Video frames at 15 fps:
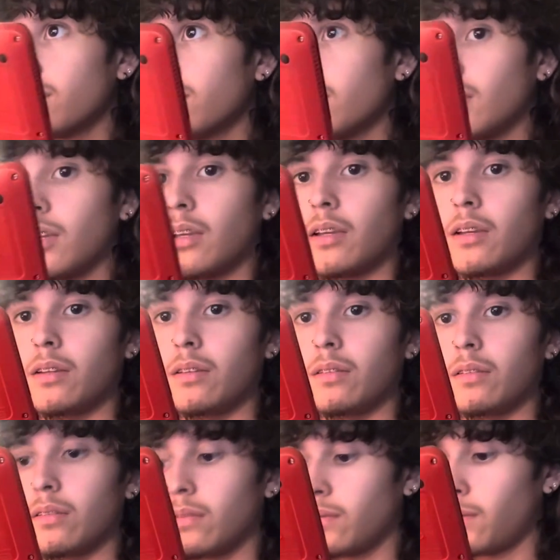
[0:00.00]

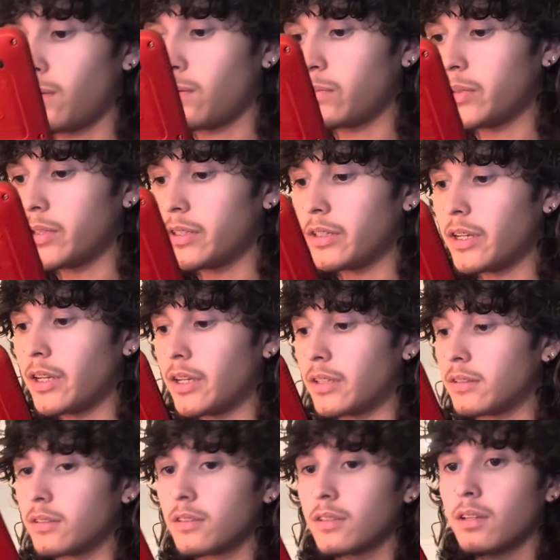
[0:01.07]
And we get
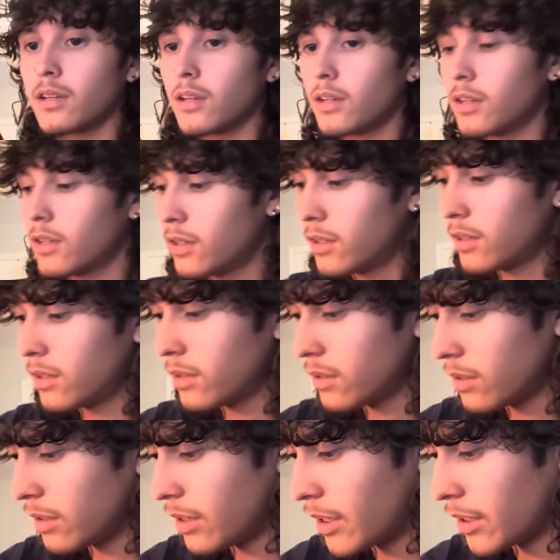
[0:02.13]

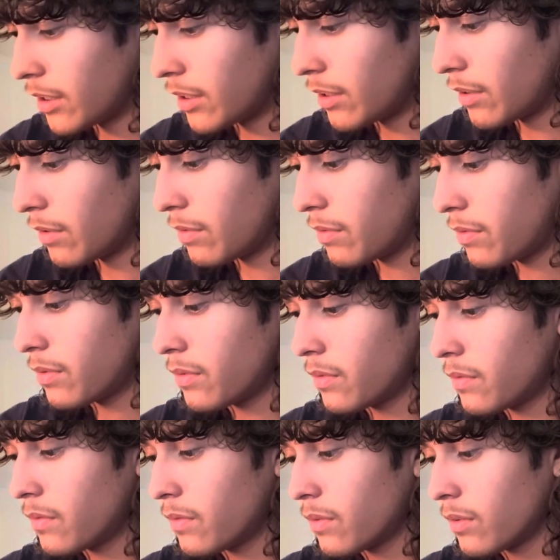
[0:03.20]
negative
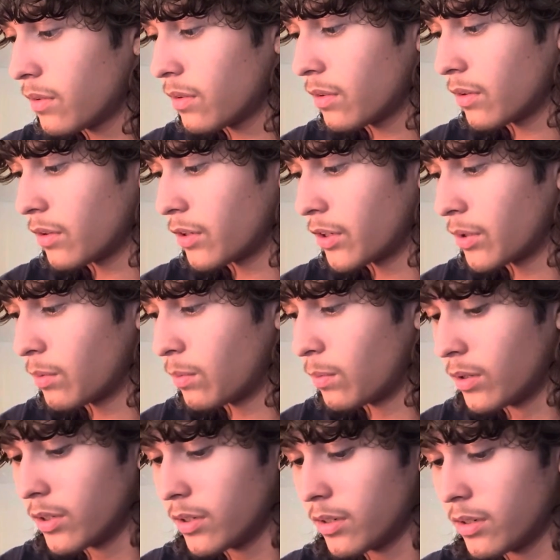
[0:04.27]

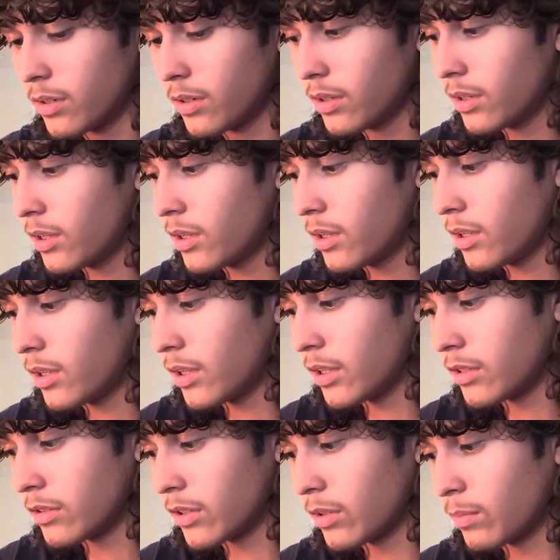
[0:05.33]
31 as
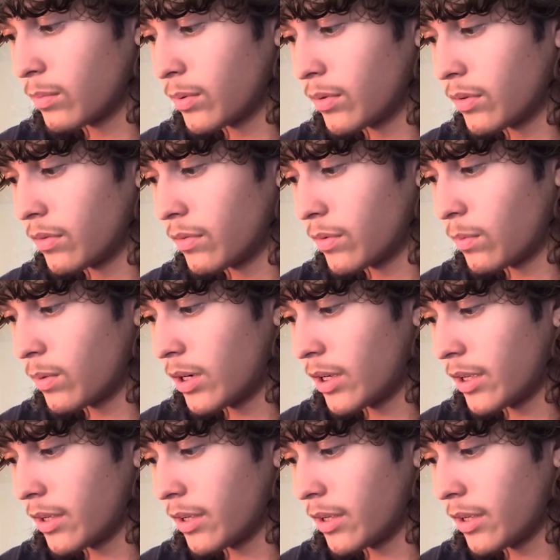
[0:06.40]
our component for y.